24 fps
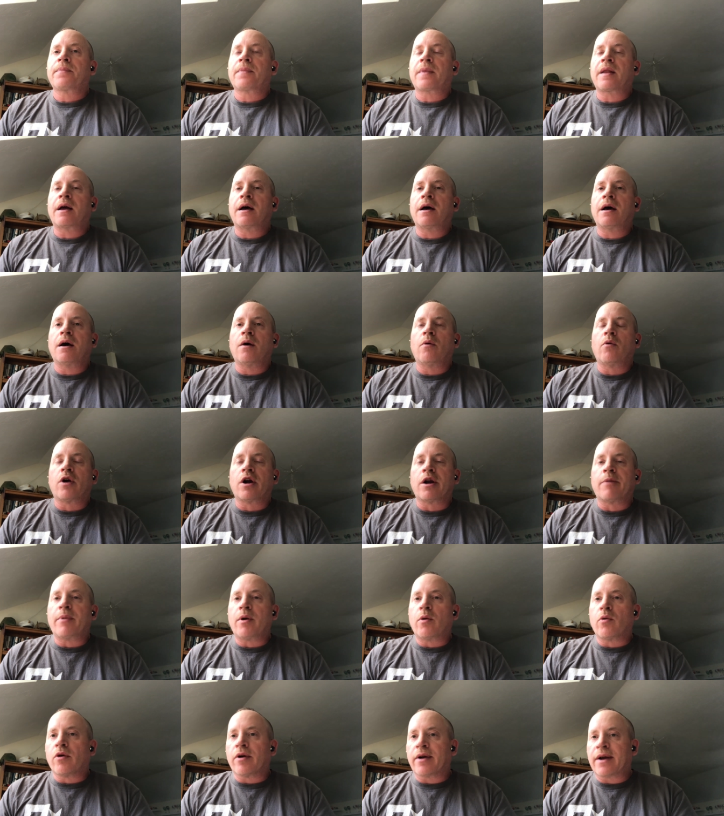We're going to
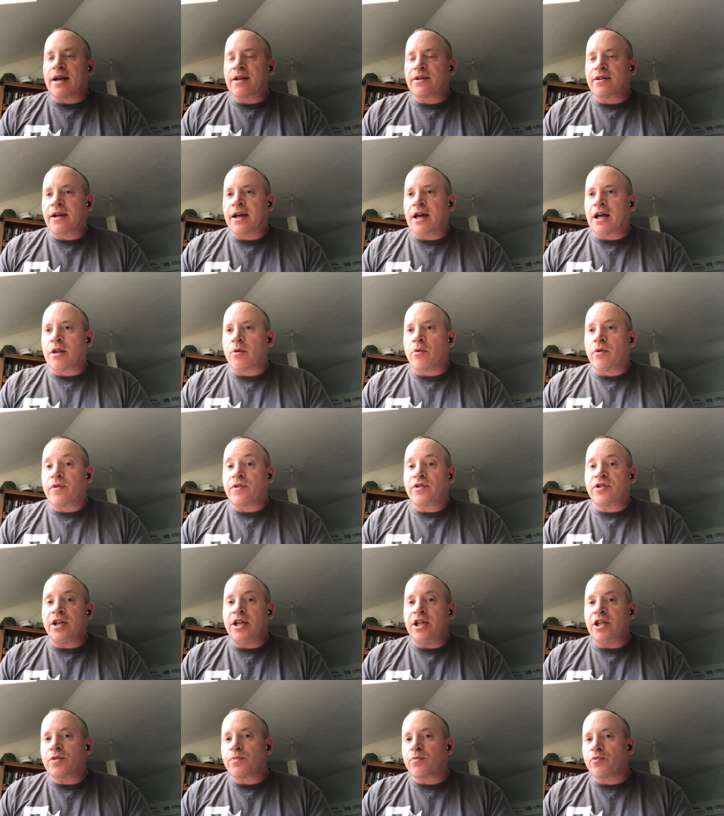be working together with
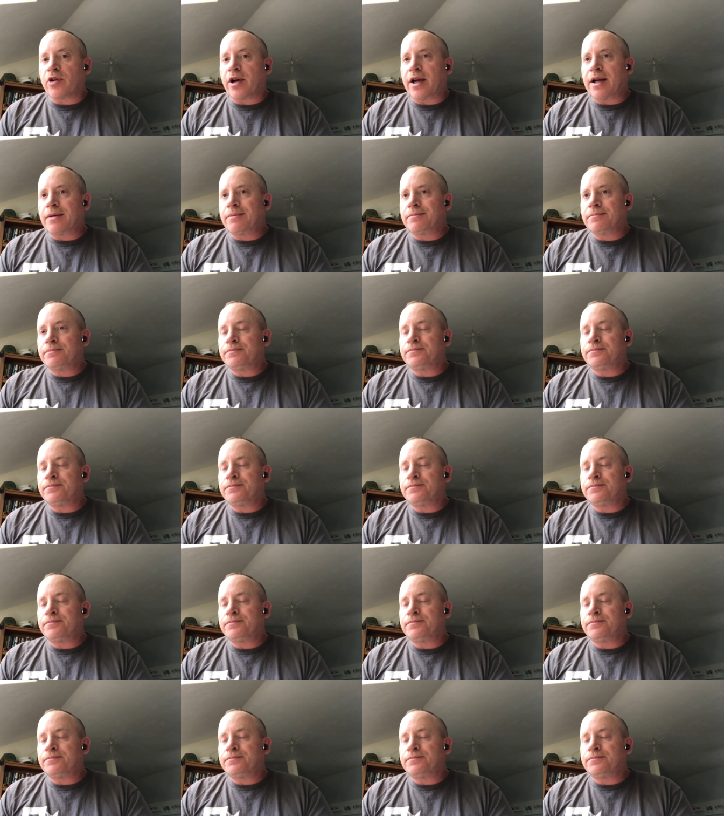Teespring.